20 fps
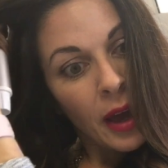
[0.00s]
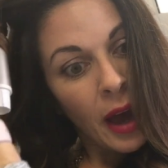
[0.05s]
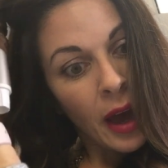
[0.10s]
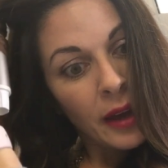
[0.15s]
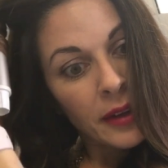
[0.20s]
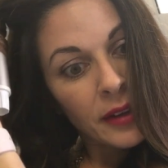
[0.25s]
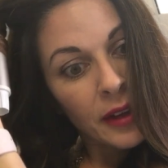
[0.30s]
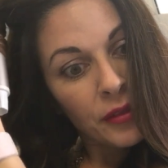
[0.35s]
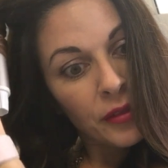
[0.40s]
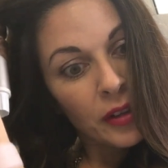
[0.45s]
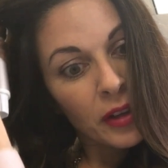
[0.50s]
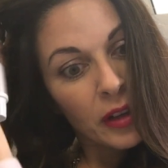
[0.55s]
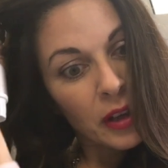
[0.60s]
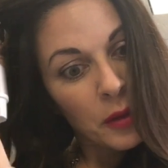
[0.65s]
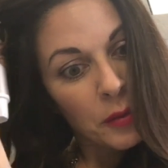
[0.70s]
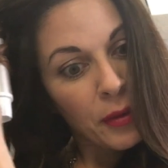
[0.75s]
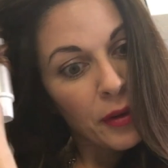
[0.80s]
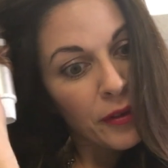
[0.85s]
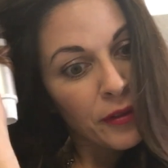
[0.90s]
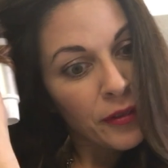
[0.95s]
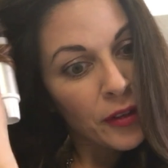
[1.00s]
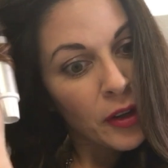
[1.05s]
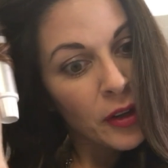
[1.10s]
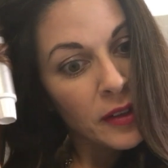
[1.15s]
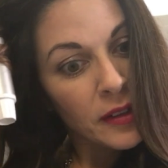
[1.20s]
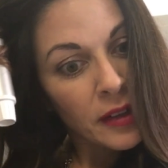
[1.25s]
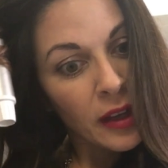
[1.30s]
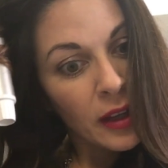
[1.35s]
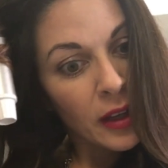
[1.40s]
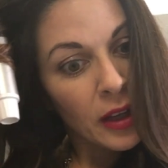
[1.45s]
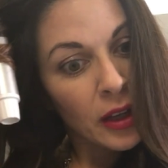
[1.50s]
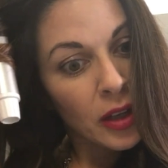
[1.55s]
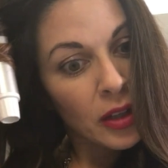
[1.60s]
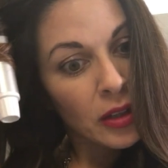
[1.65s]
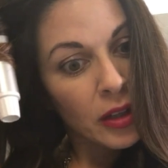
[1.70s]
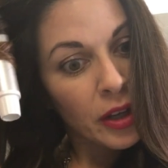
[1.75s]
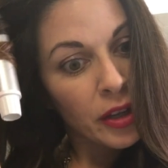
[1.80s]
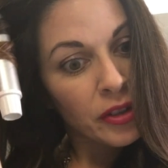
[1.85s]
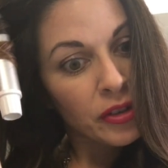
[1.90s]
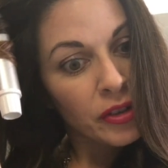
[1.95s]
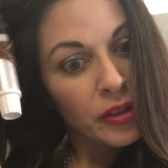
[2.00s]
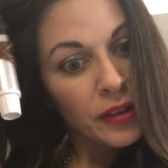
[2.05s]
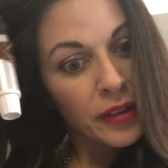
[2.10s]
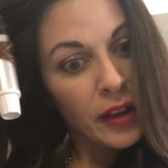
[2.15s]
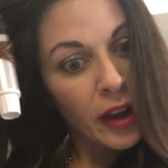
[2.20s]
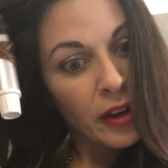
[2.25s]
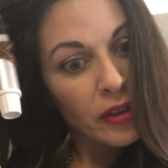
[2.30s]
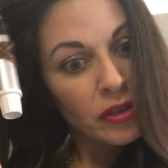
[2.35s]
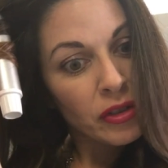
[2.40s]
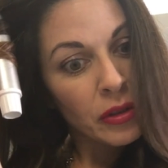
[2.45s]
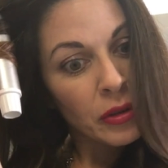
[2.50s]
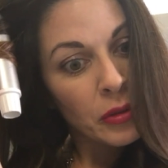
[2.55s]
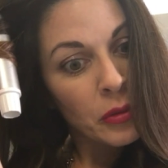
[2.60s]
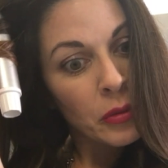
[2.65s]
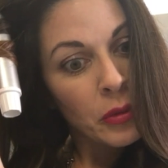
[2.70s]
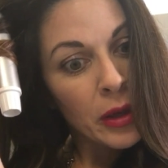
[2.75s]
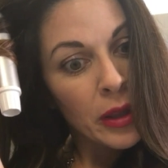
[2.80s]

I definitely prefer taking a larger section